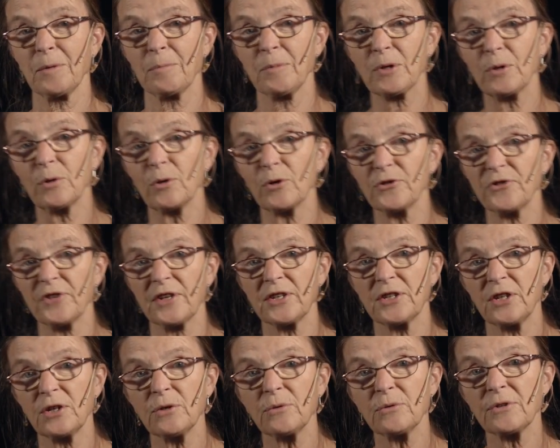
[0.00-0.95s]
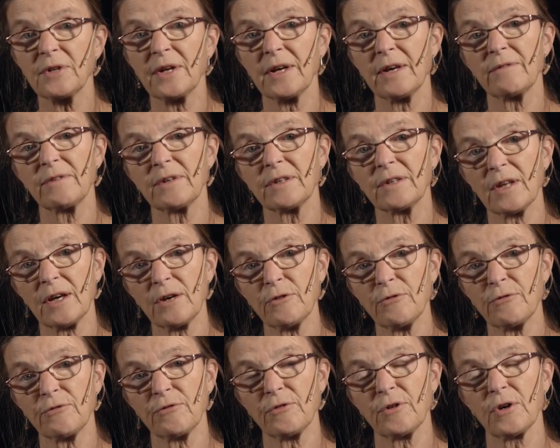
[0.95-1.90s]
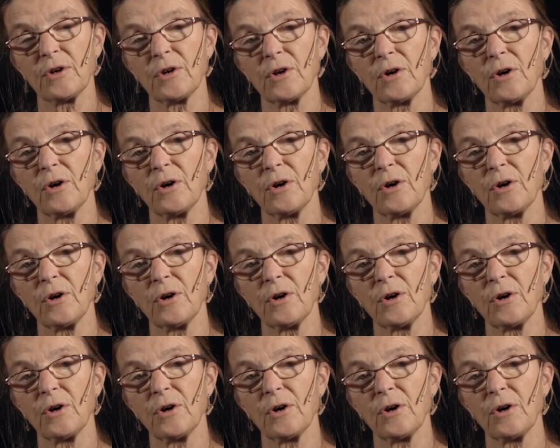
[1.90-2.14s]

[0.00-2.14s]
because they don't have enough